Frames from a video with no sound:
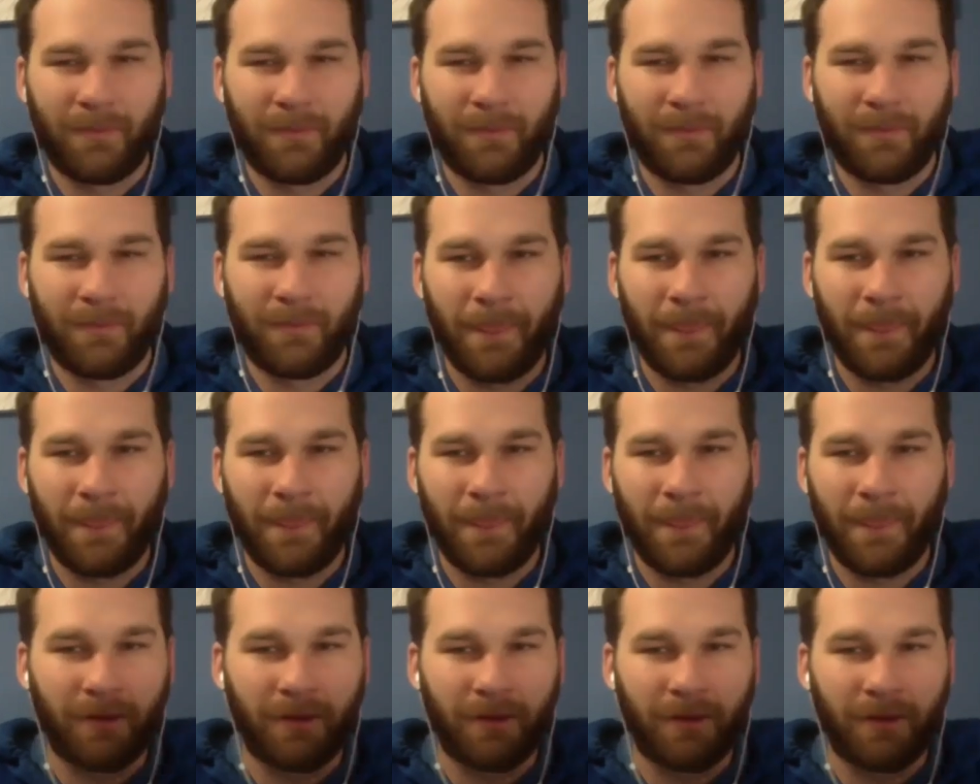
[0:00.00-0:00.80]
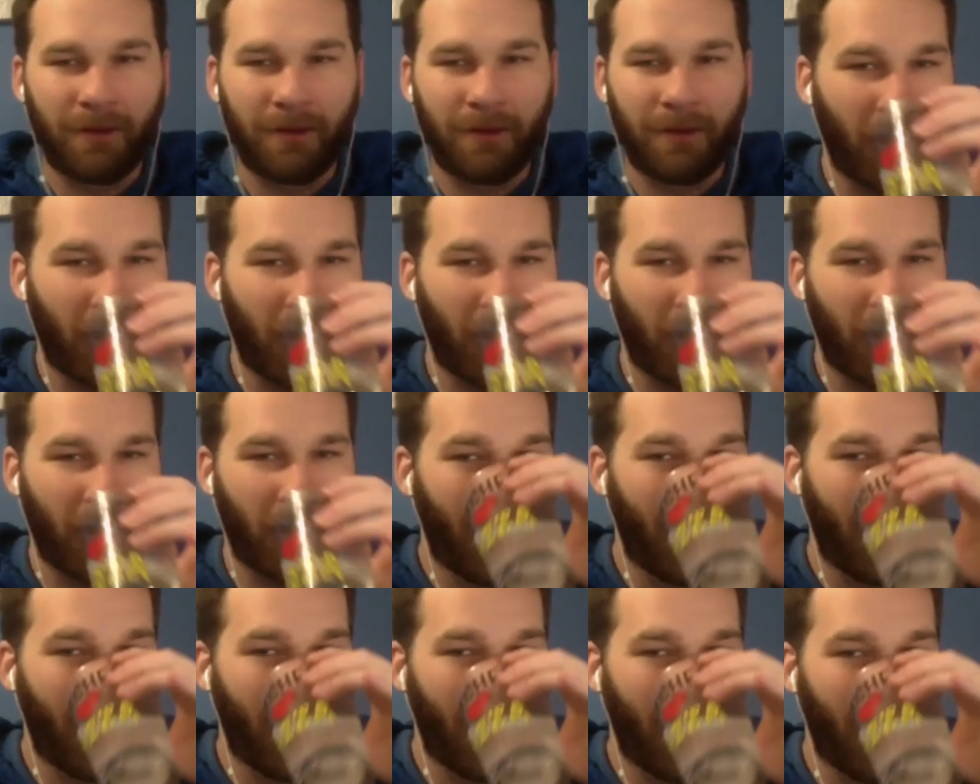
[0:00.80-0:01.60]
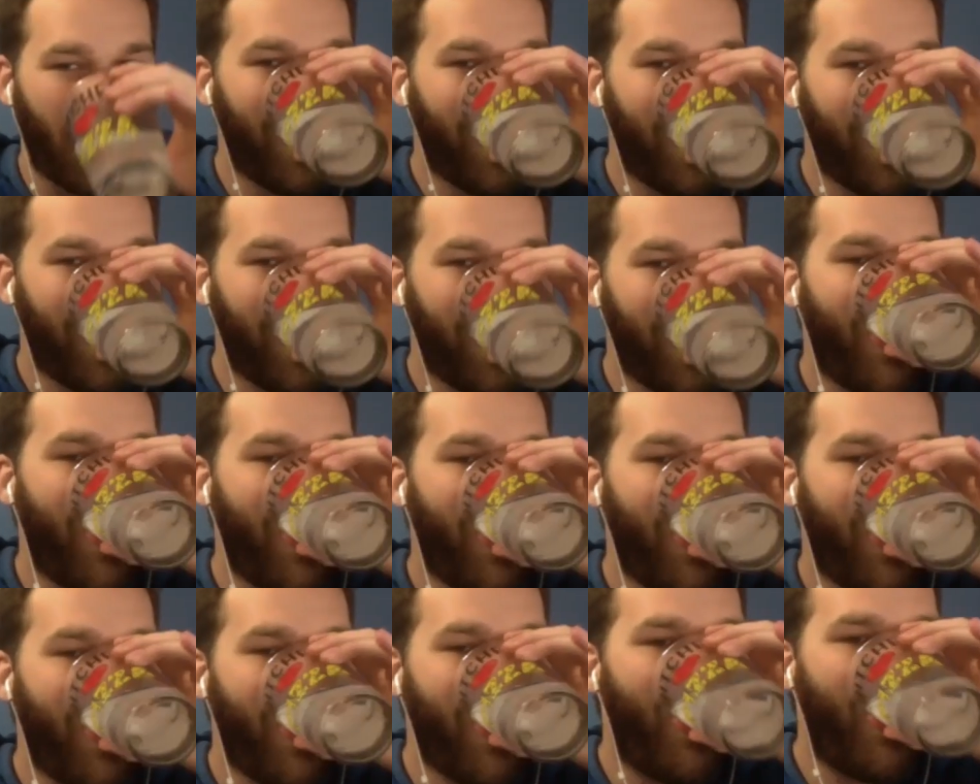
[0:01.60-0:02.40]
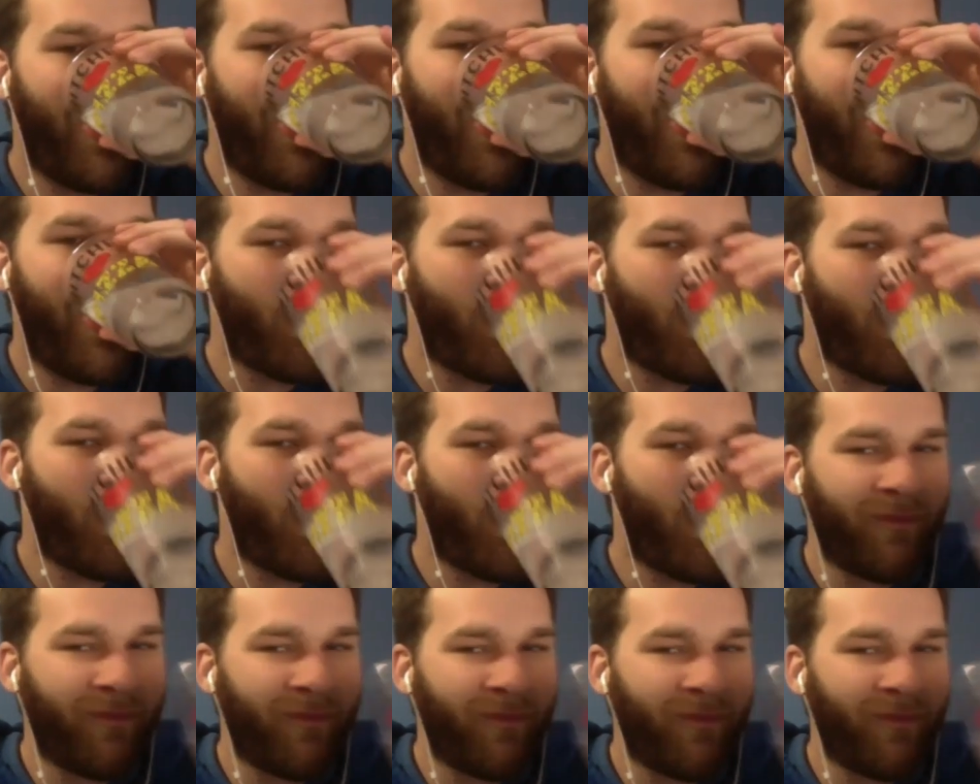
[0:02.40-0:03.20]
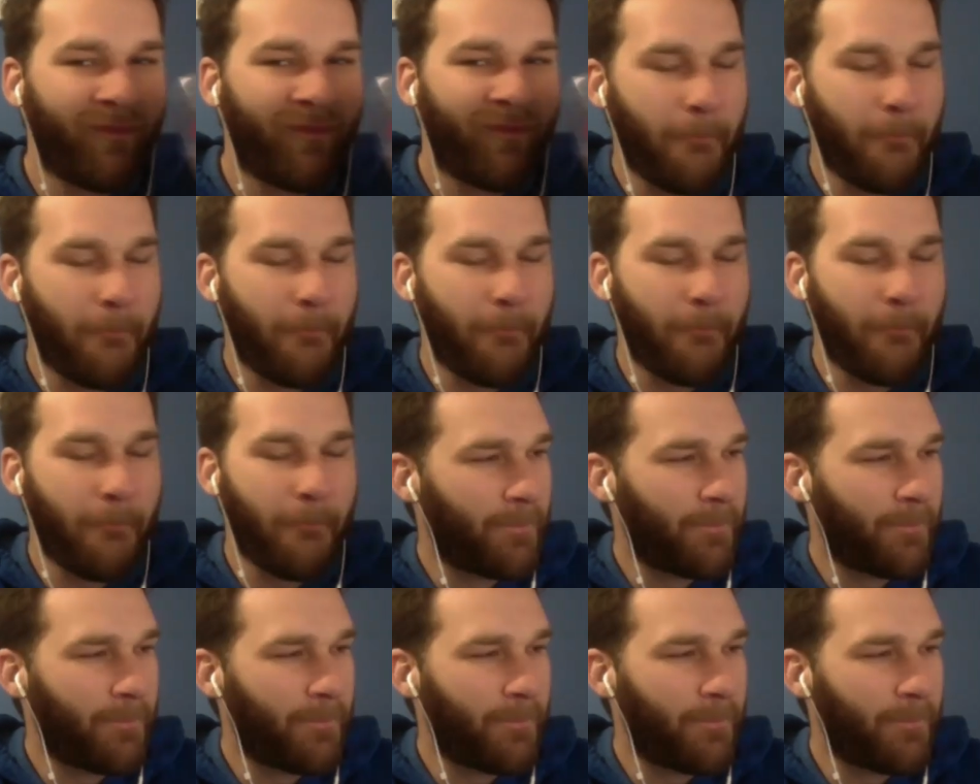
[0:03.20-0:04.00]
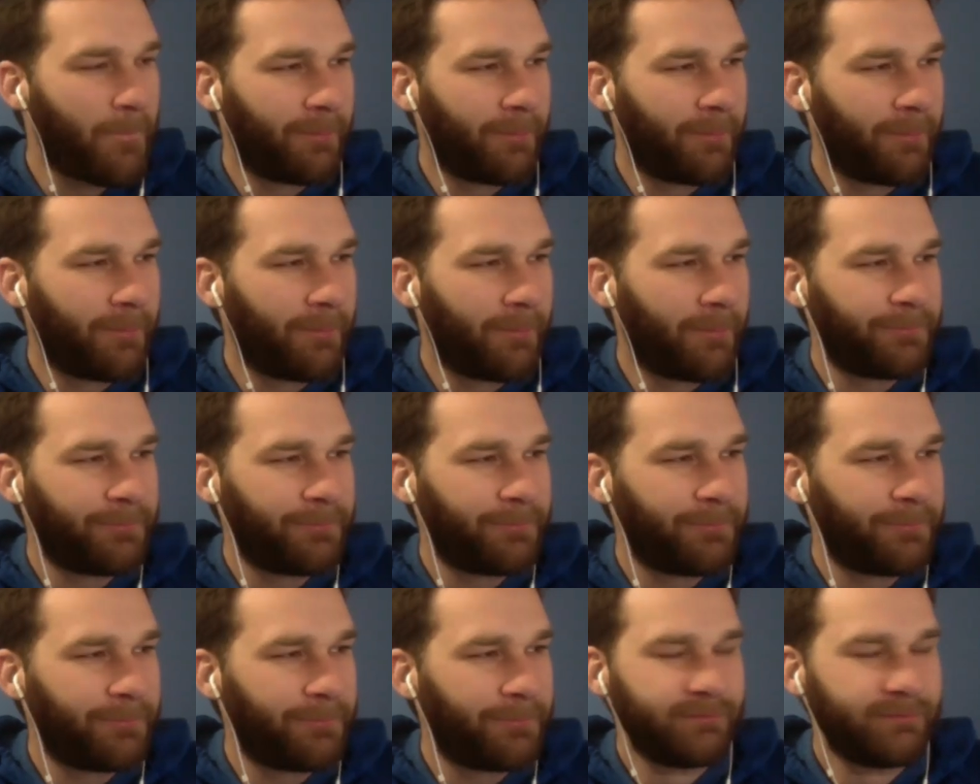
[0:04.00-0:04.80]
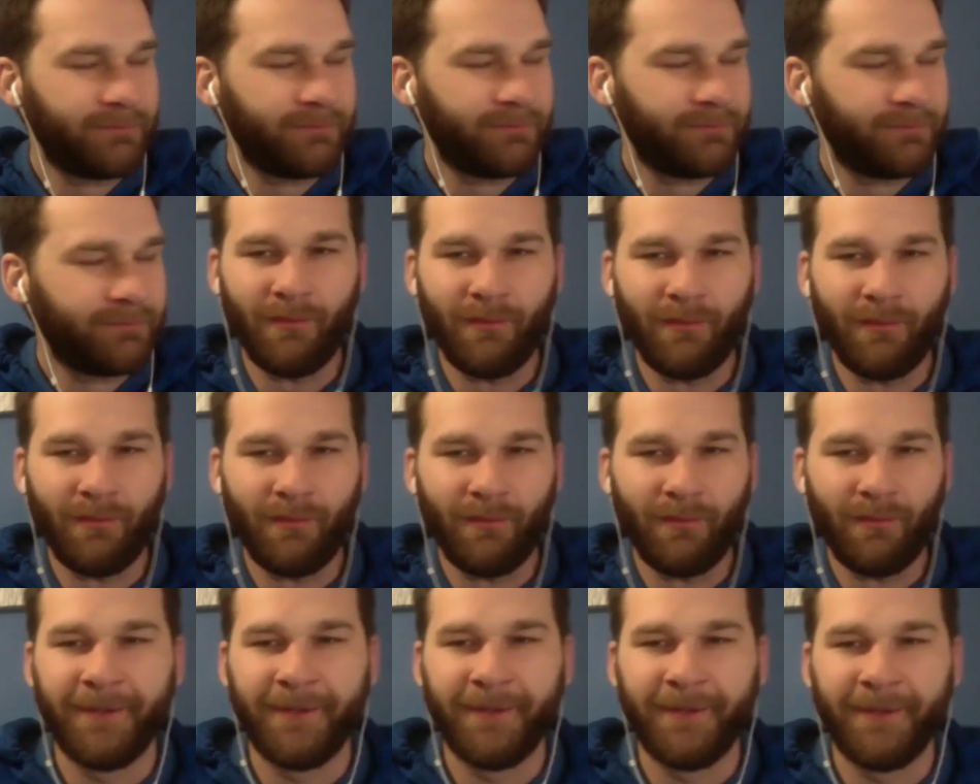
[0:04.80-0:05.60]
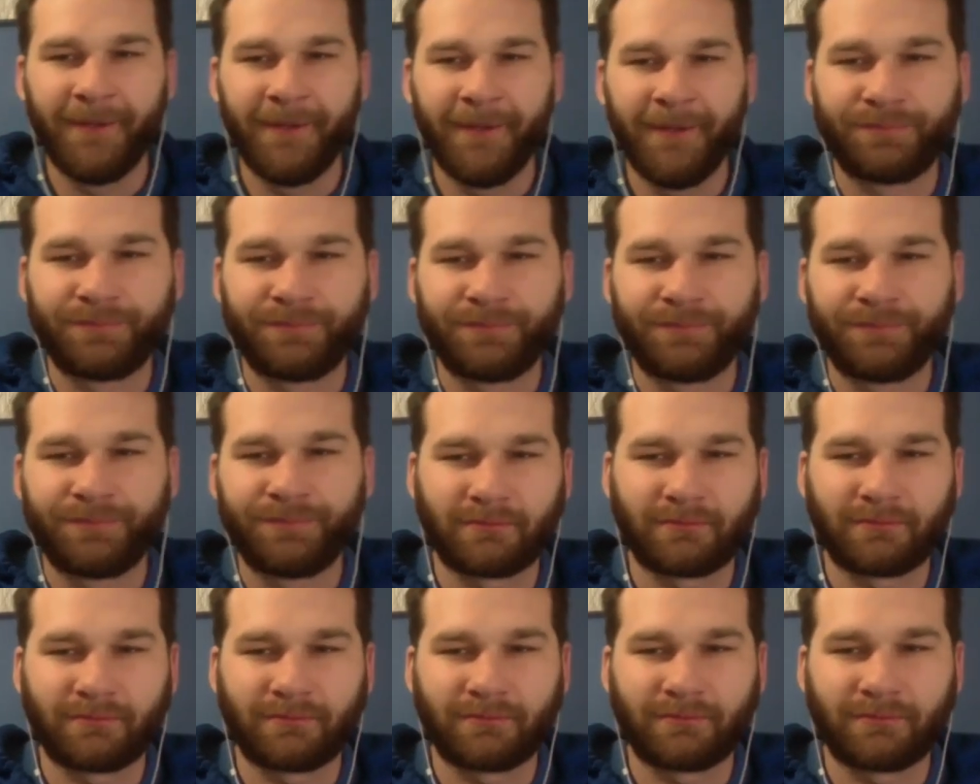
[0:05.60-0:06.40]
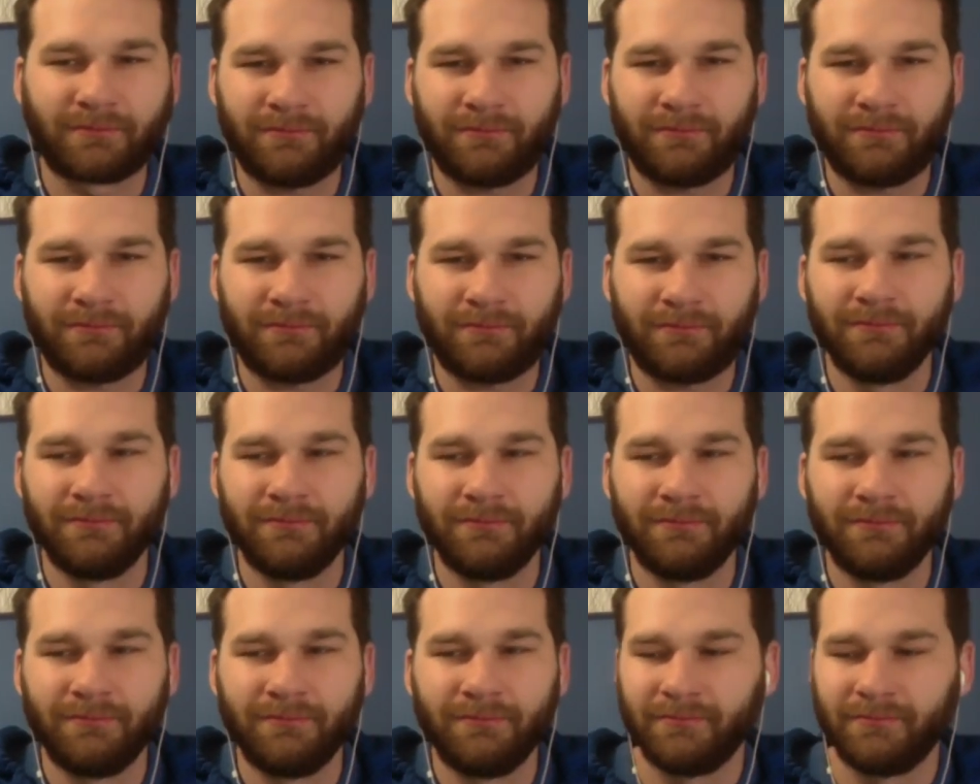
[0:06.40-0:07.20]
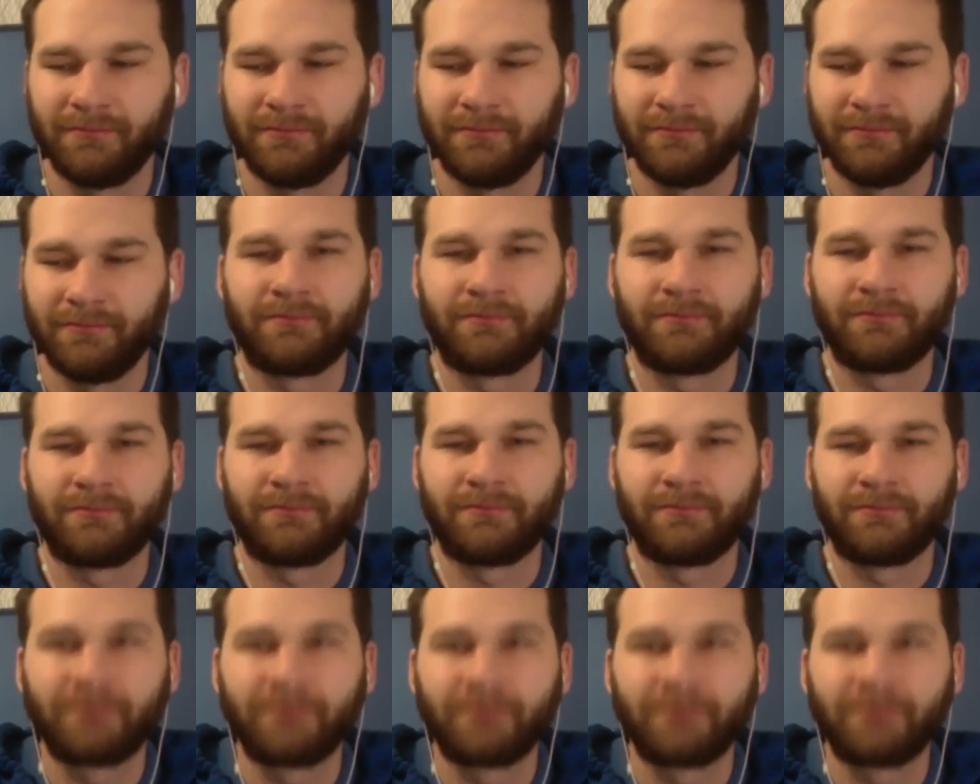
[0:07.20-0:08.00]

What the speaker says: (not speaking)